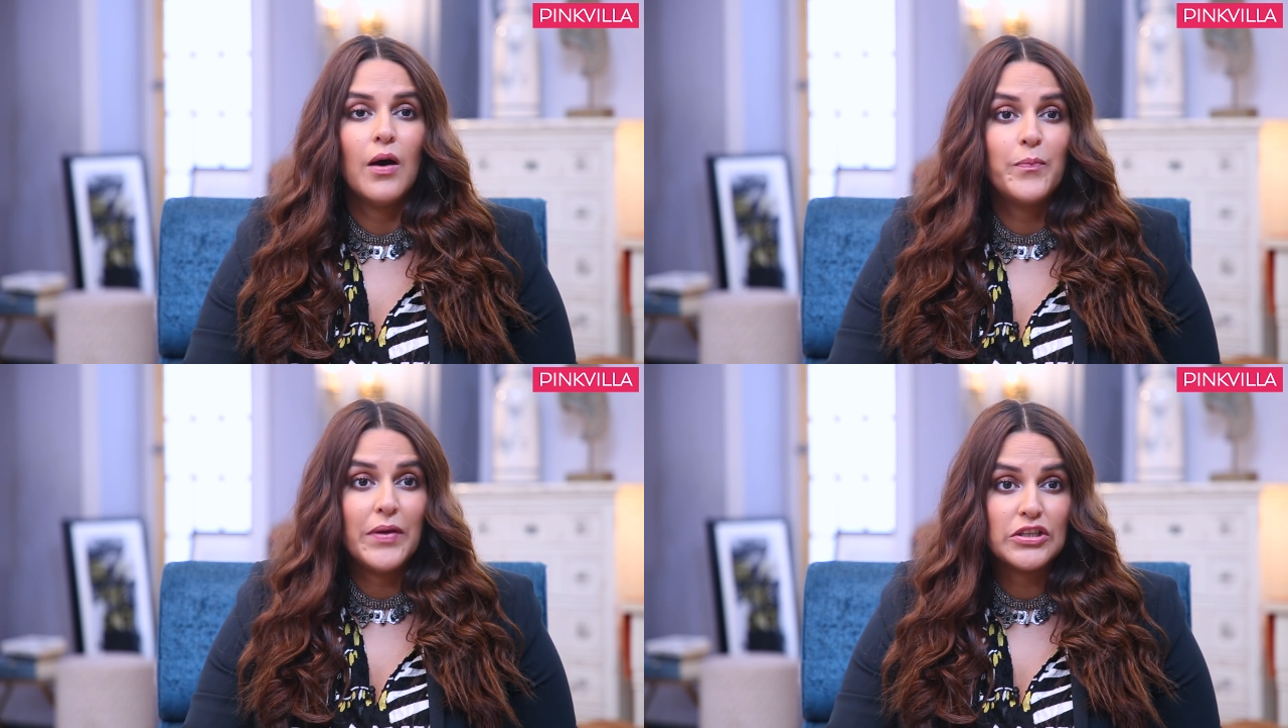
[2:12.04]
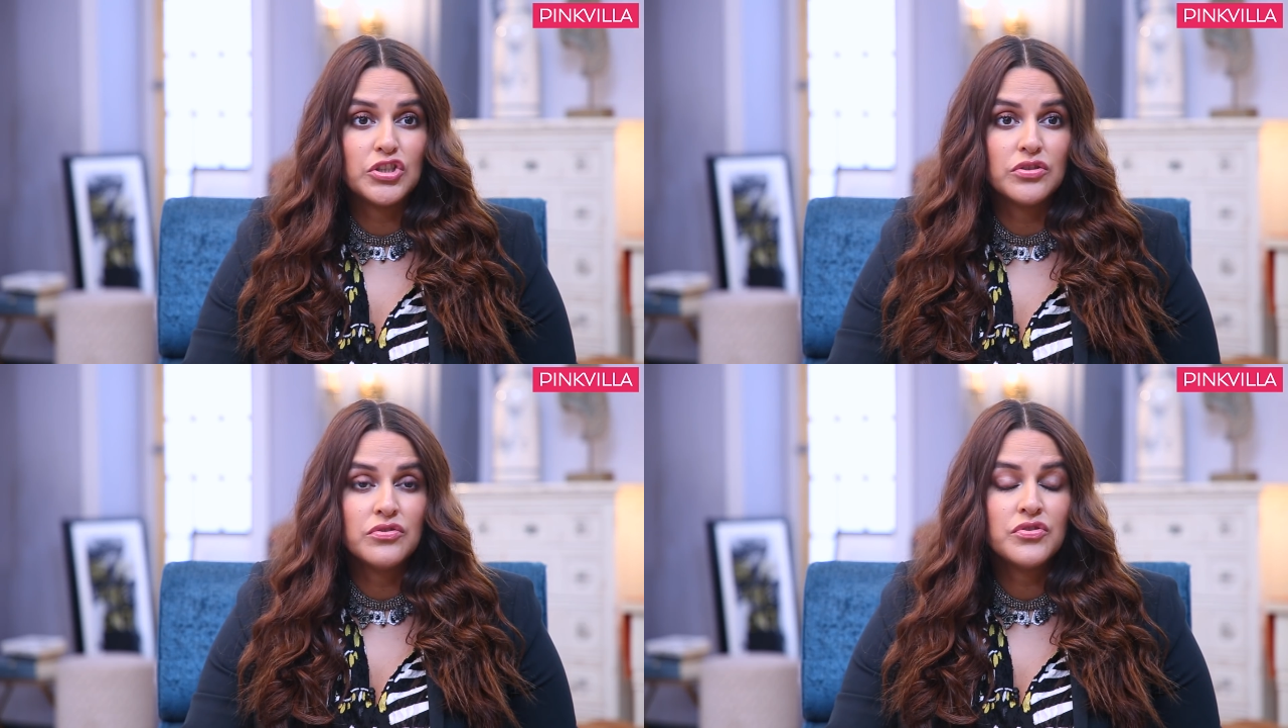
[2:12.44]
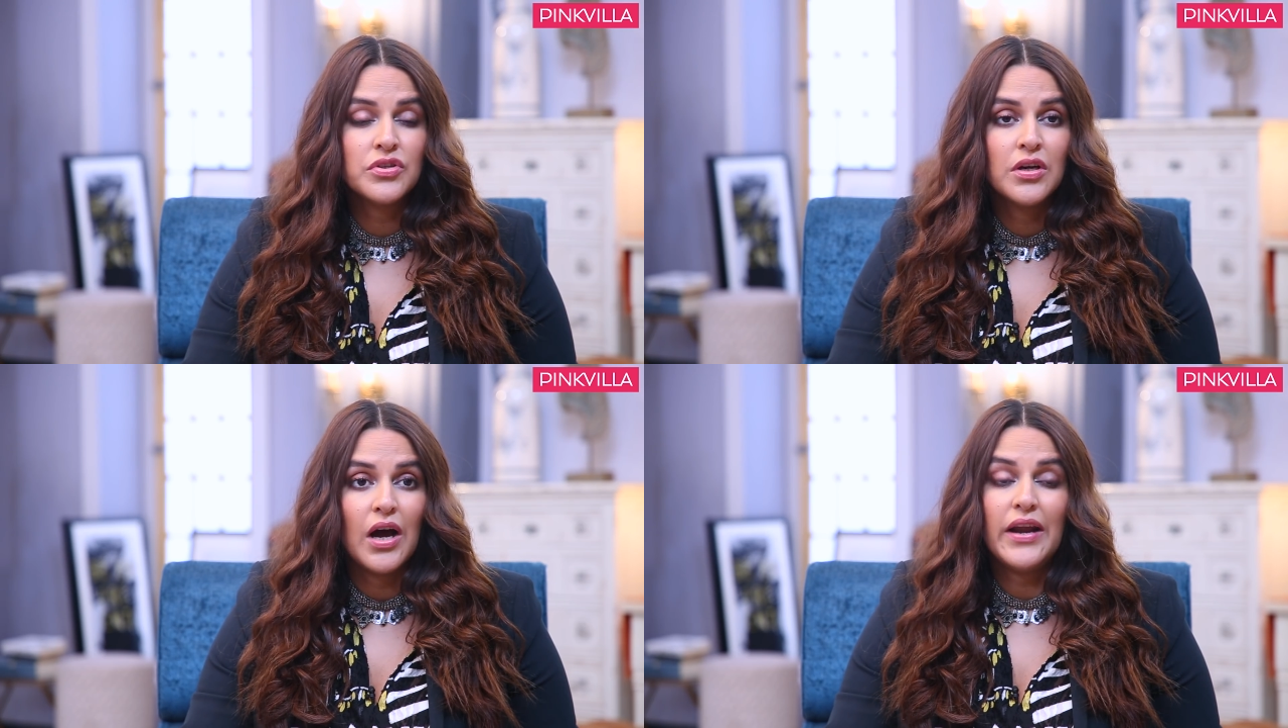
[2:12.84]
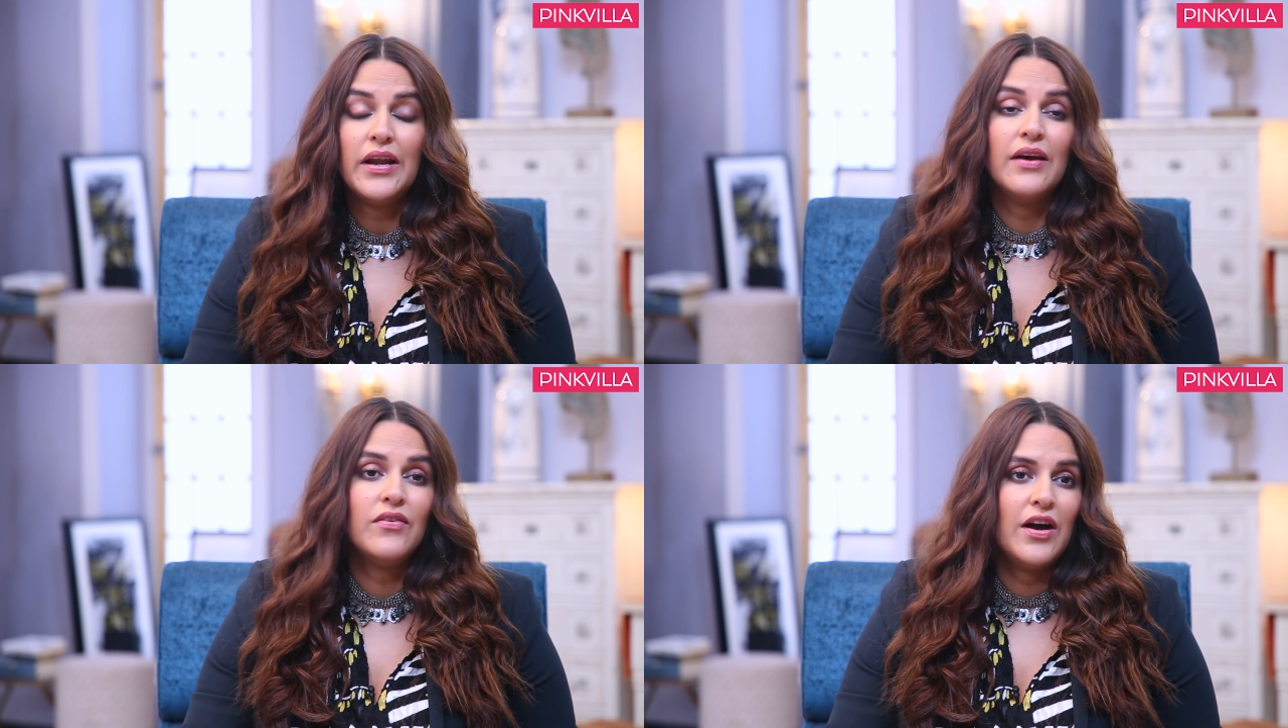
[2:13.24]
Patience. I
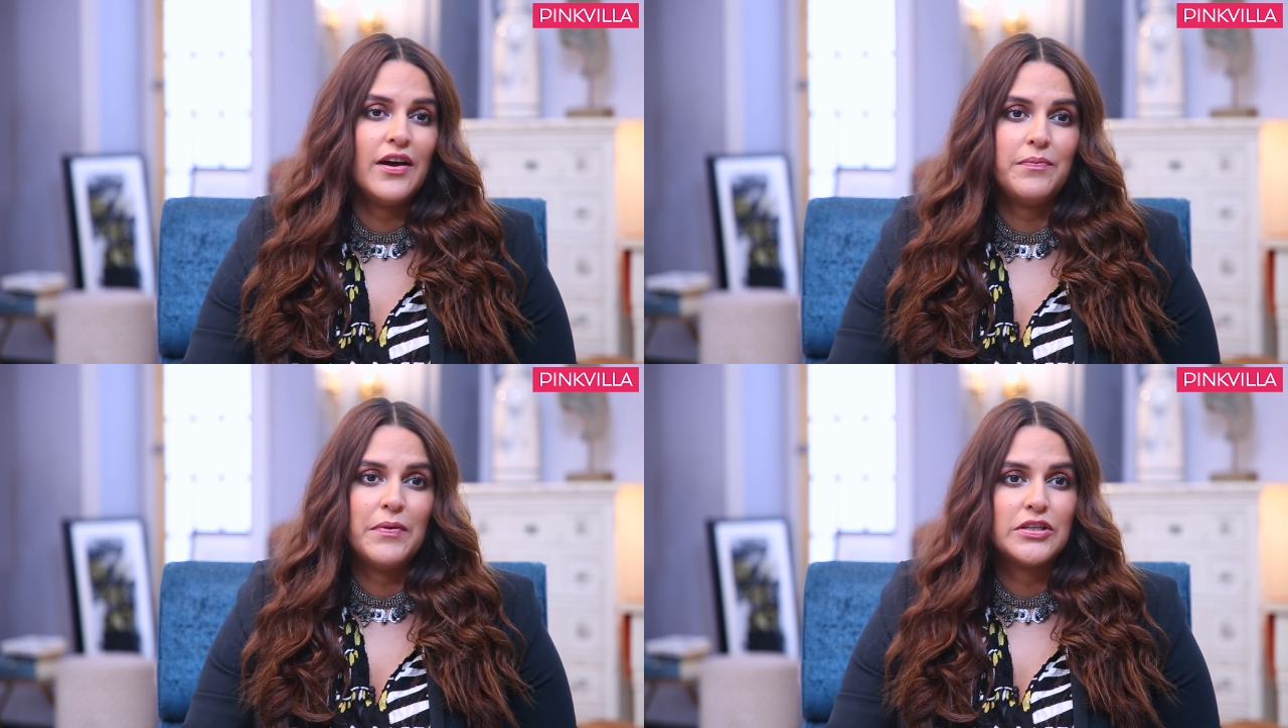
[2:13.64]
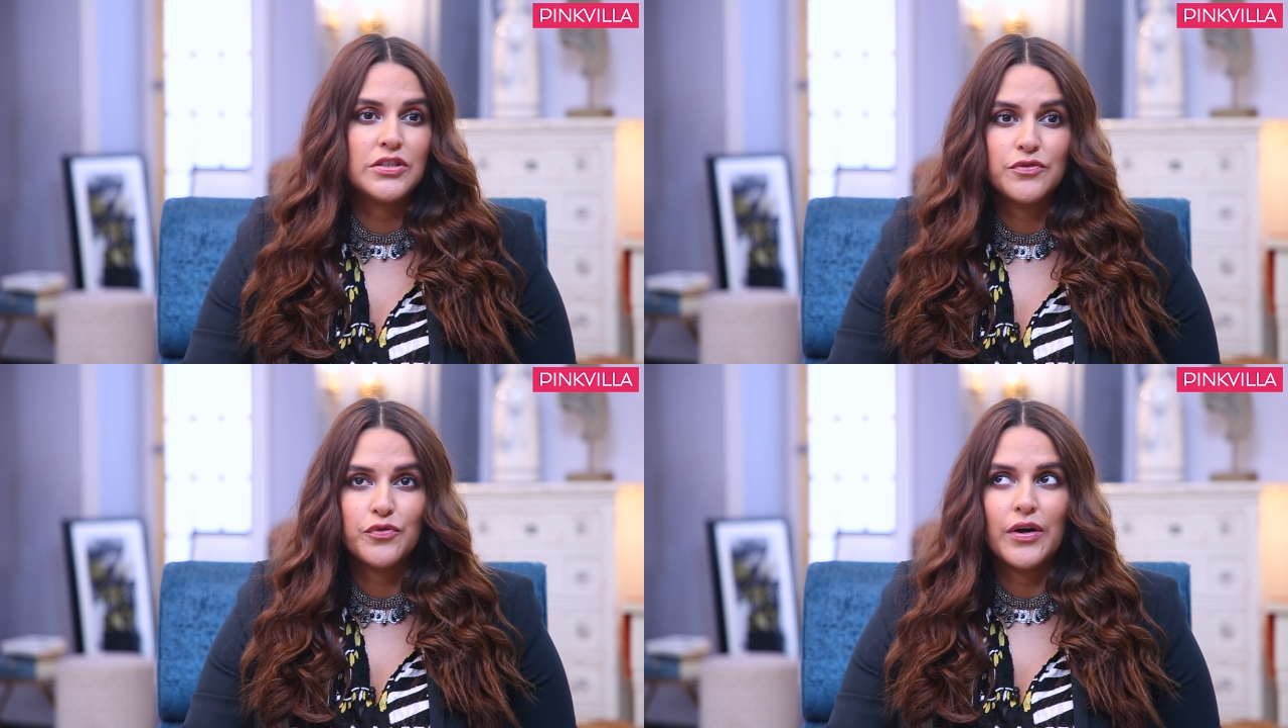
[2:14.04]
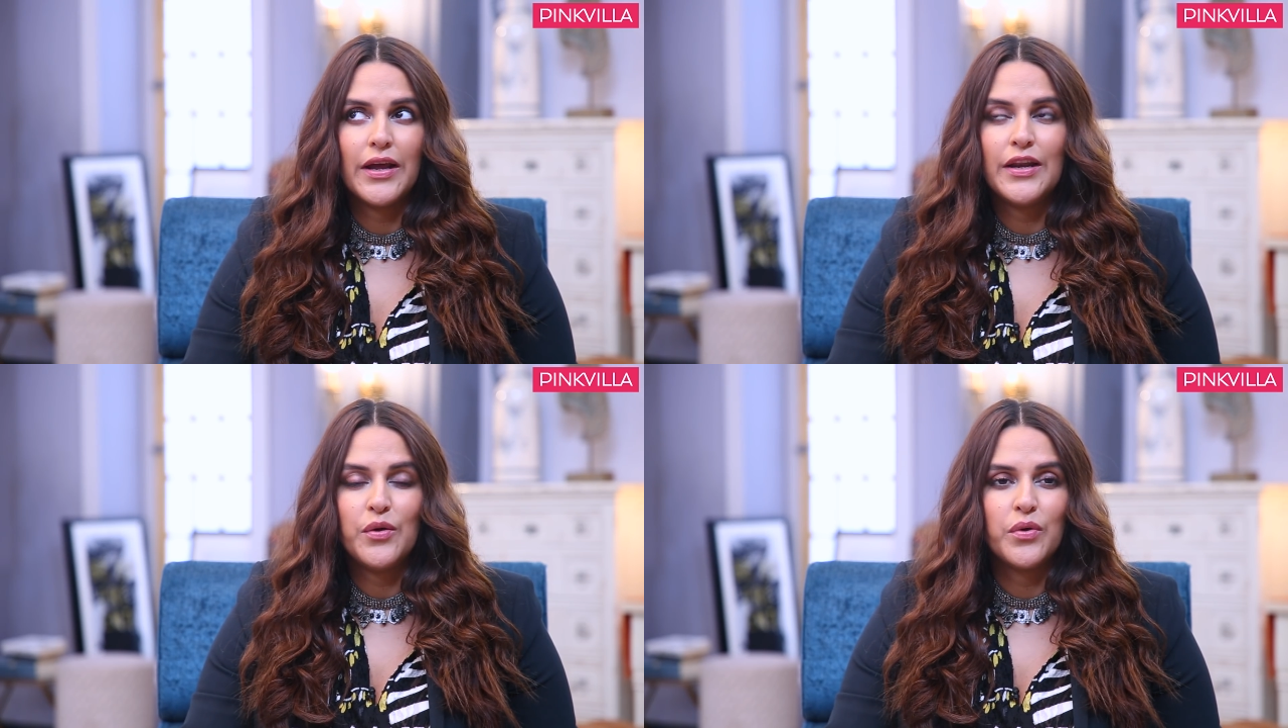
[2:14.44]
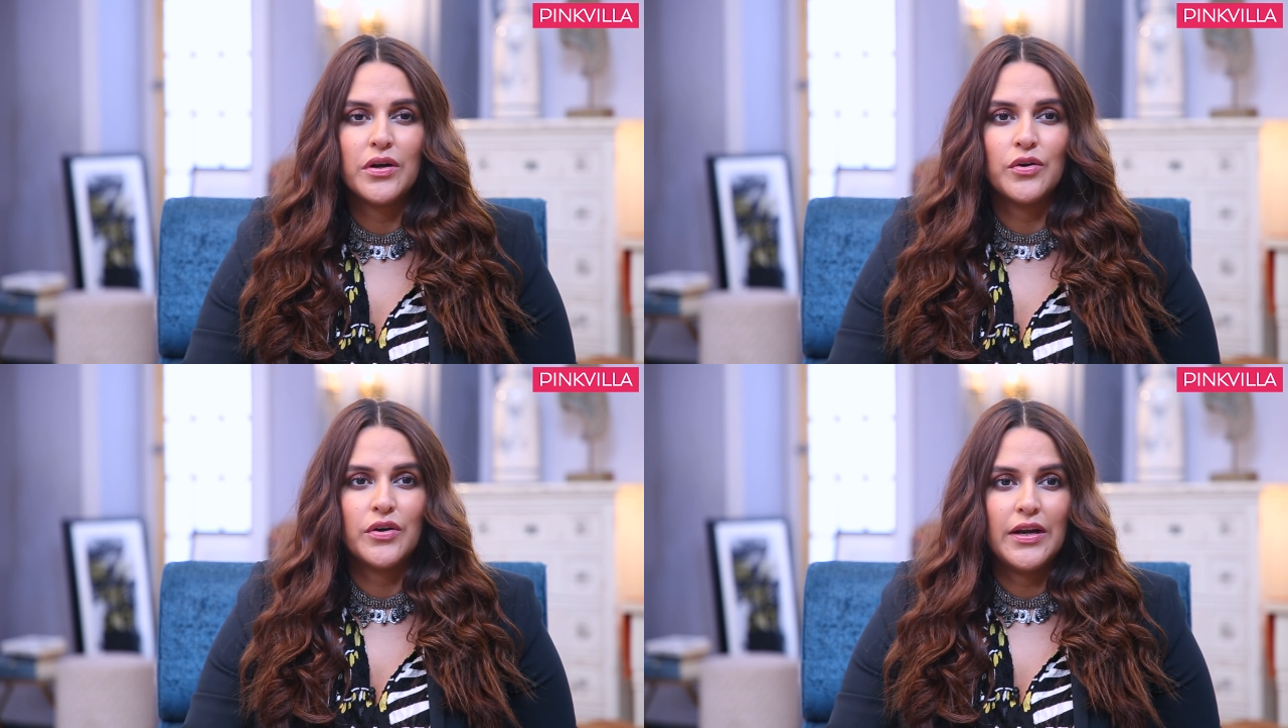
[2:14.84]
never had patience for
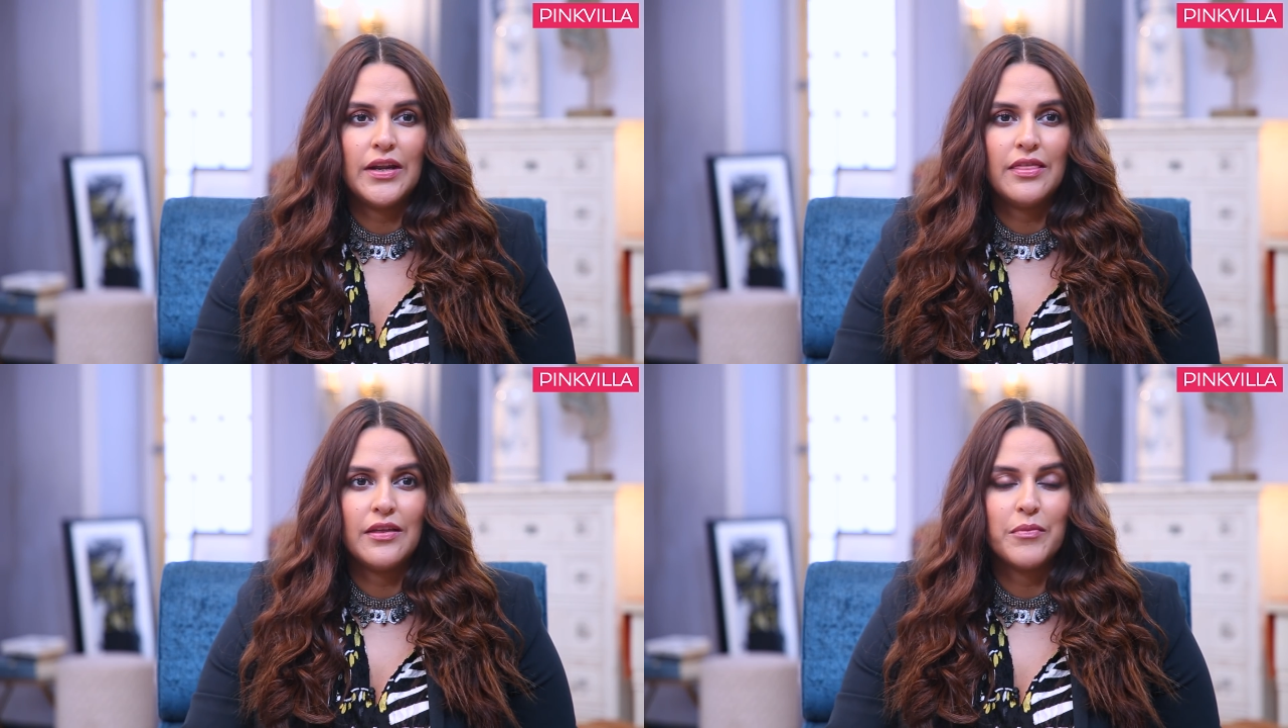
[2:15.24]
anyone or anything.